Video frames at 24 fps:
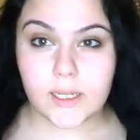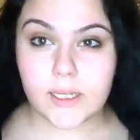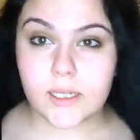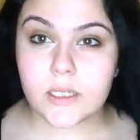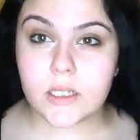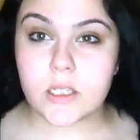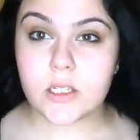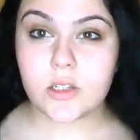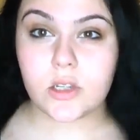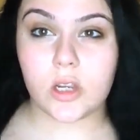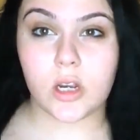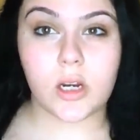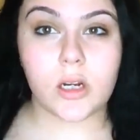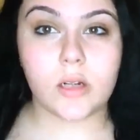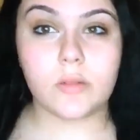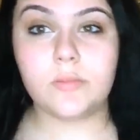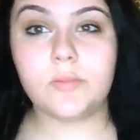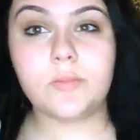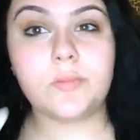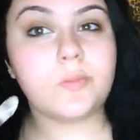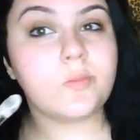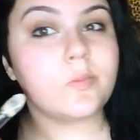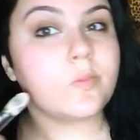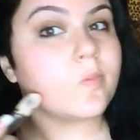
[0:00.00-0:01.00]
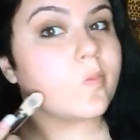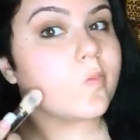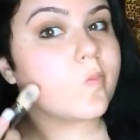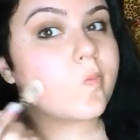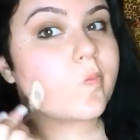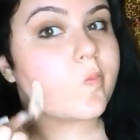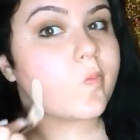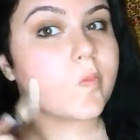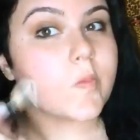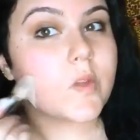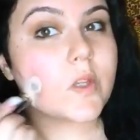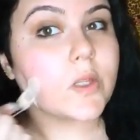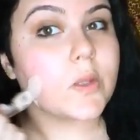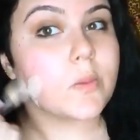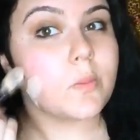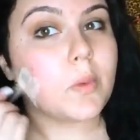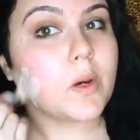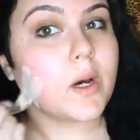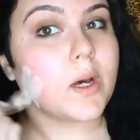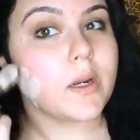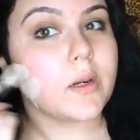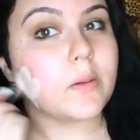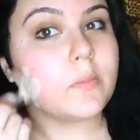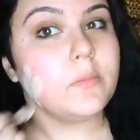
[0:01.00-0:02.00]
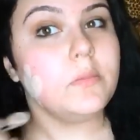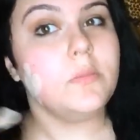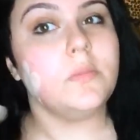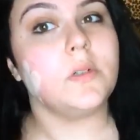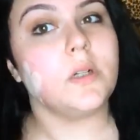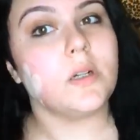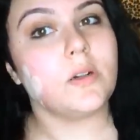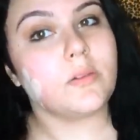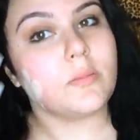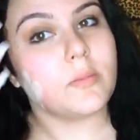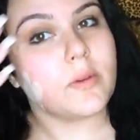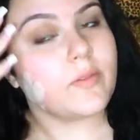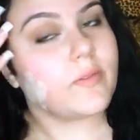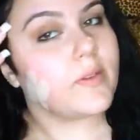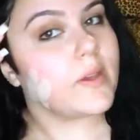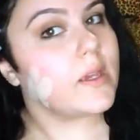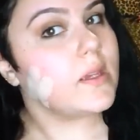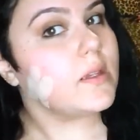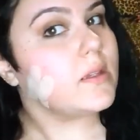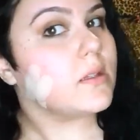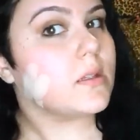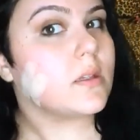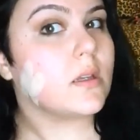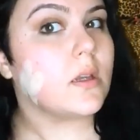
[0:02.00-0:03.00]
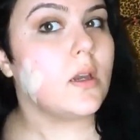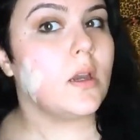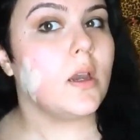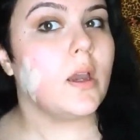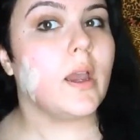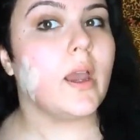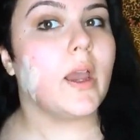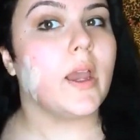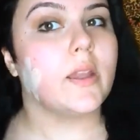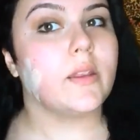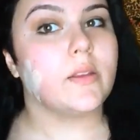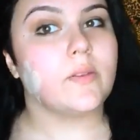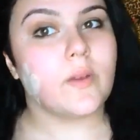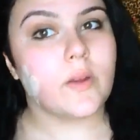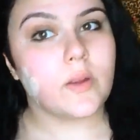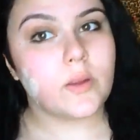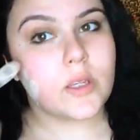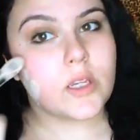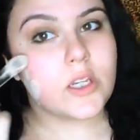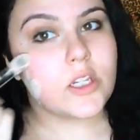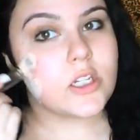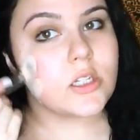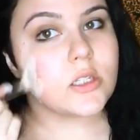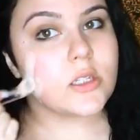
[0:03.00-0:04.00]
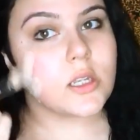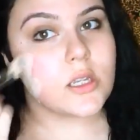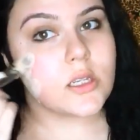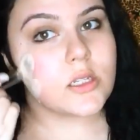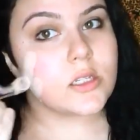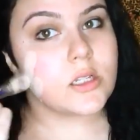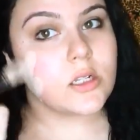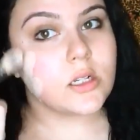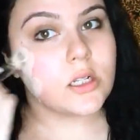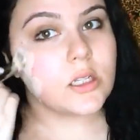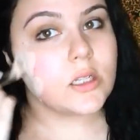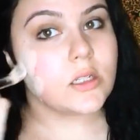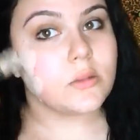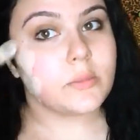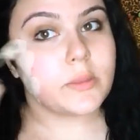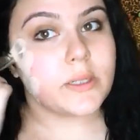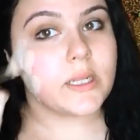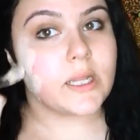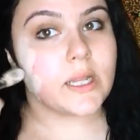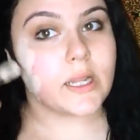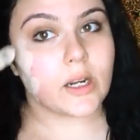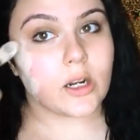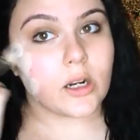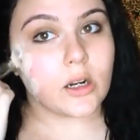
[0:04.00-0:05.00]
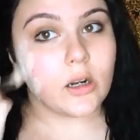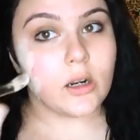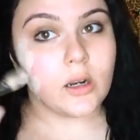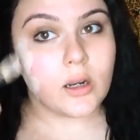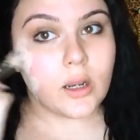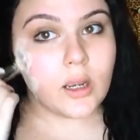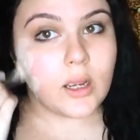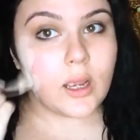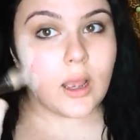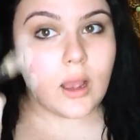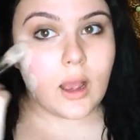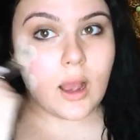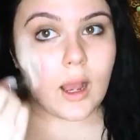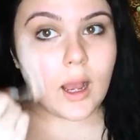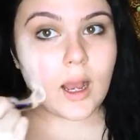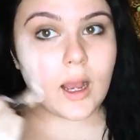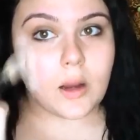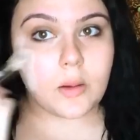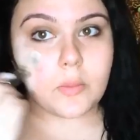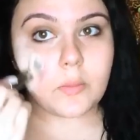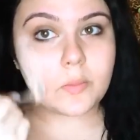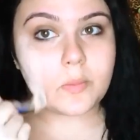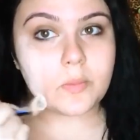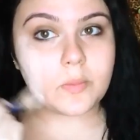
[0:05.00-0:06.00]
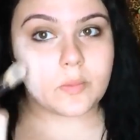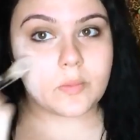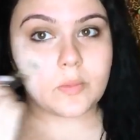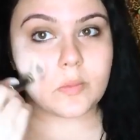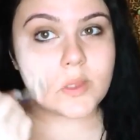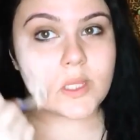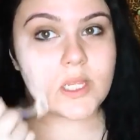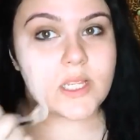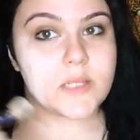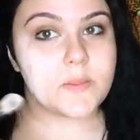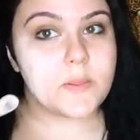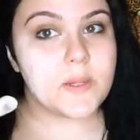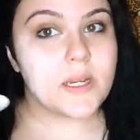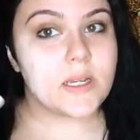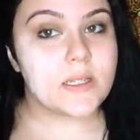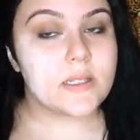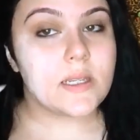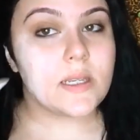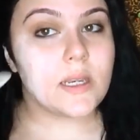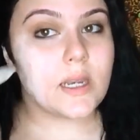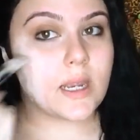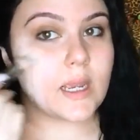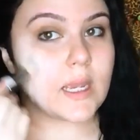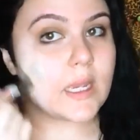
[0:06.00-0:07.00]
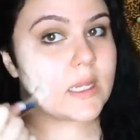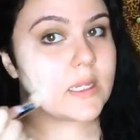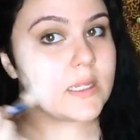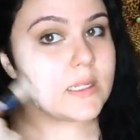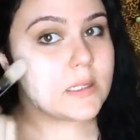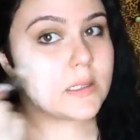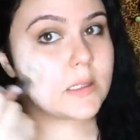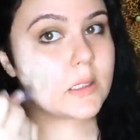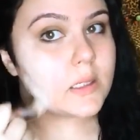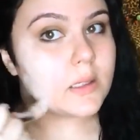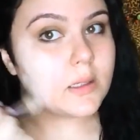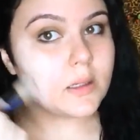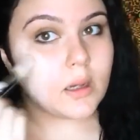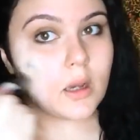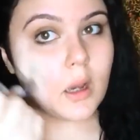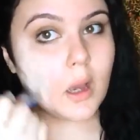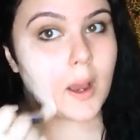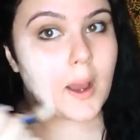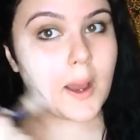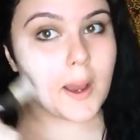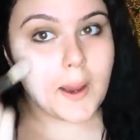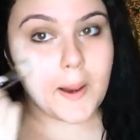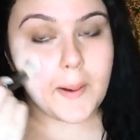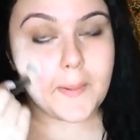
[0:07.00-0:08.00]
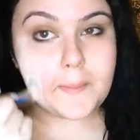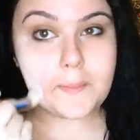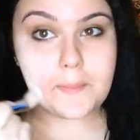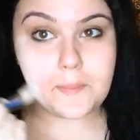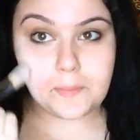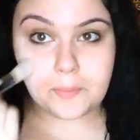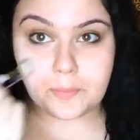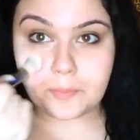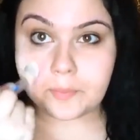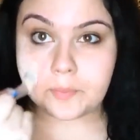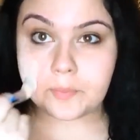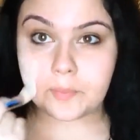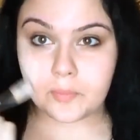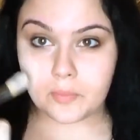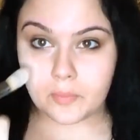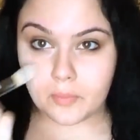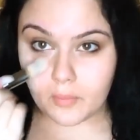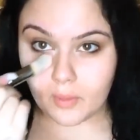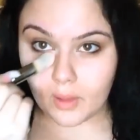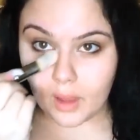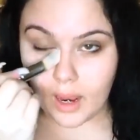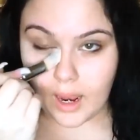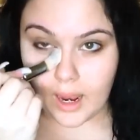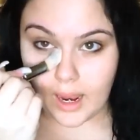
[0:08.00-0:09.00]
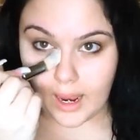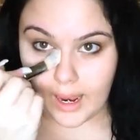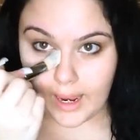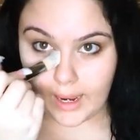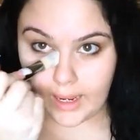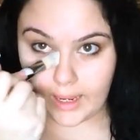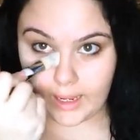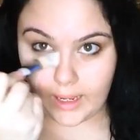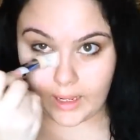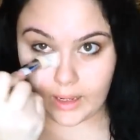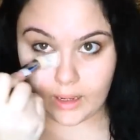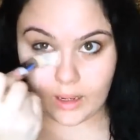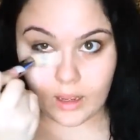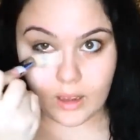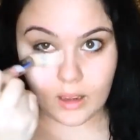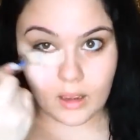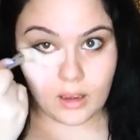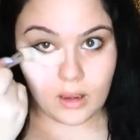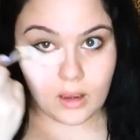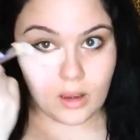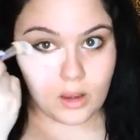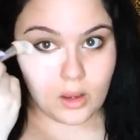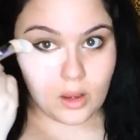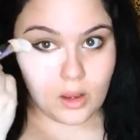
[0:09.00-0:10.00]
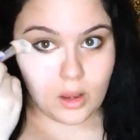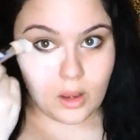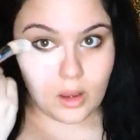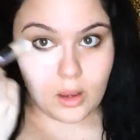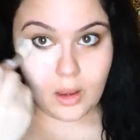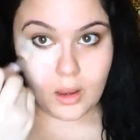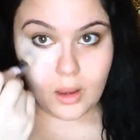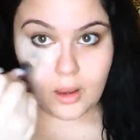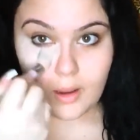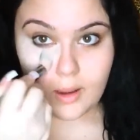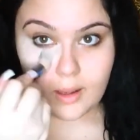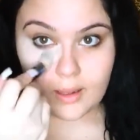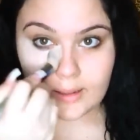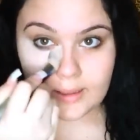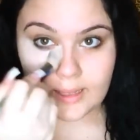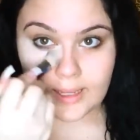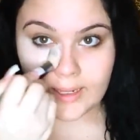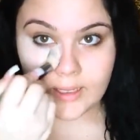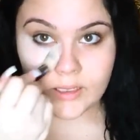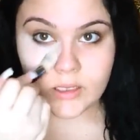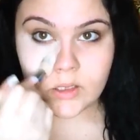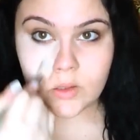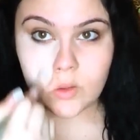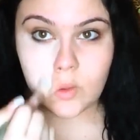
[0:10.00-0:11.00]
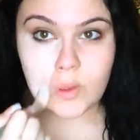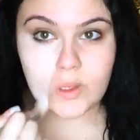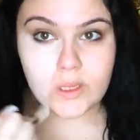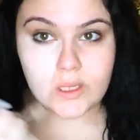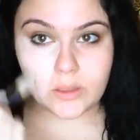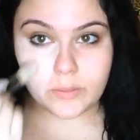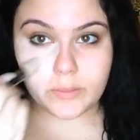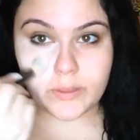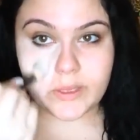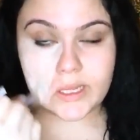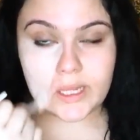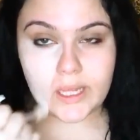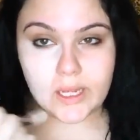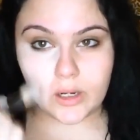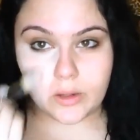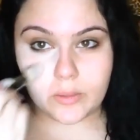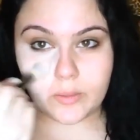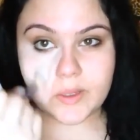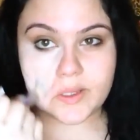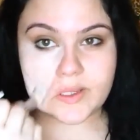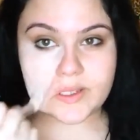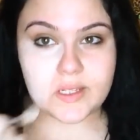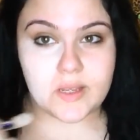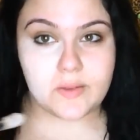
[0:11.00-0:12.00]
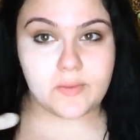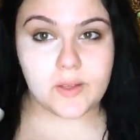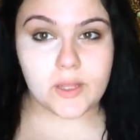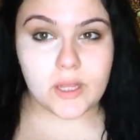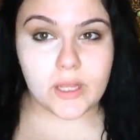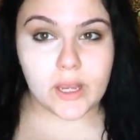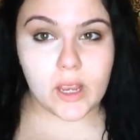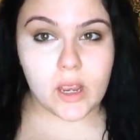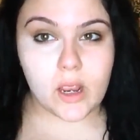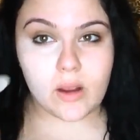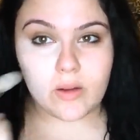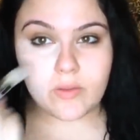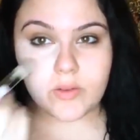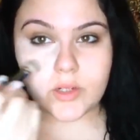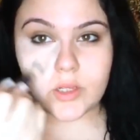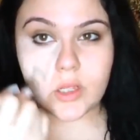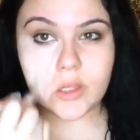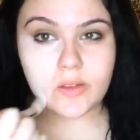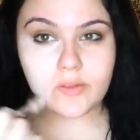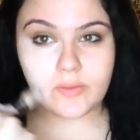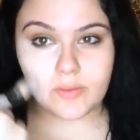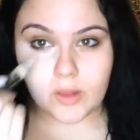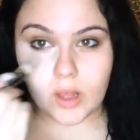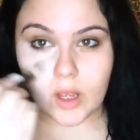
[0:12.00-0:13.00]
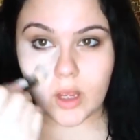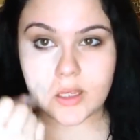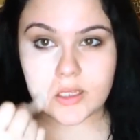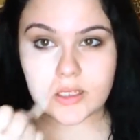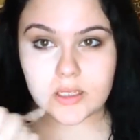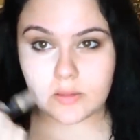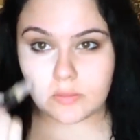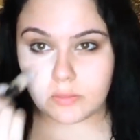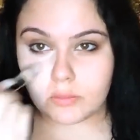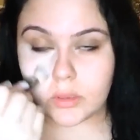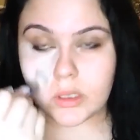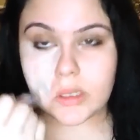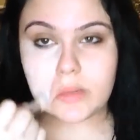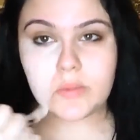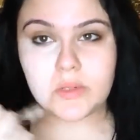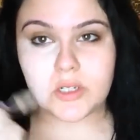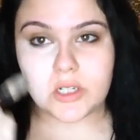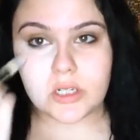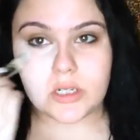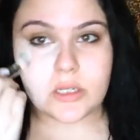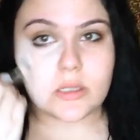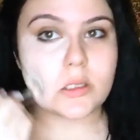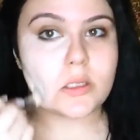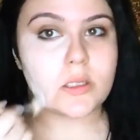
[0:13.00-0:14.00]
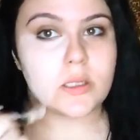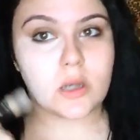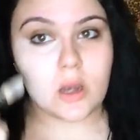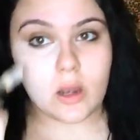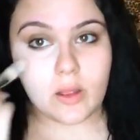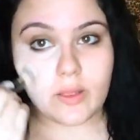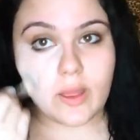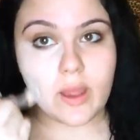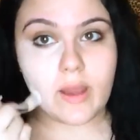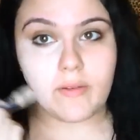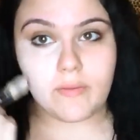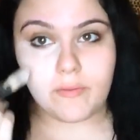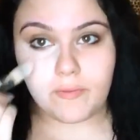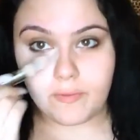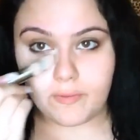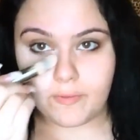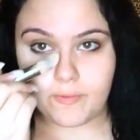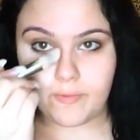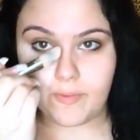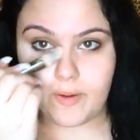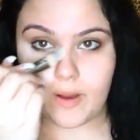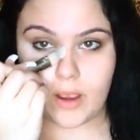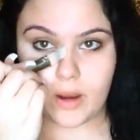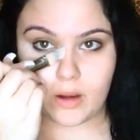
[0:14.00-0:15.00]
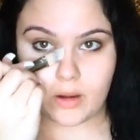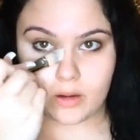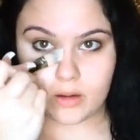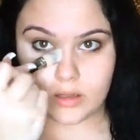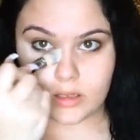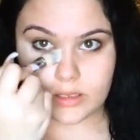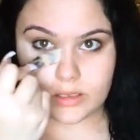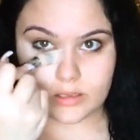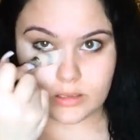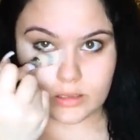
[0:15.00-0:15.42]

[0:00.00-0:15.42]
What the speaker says: I like to start at the bottom of my face, and the foundation does look a little bit lighter. That's because it is. I like to go a little bit lighter because I feel like it covers all the flaws and blemishes and all that fun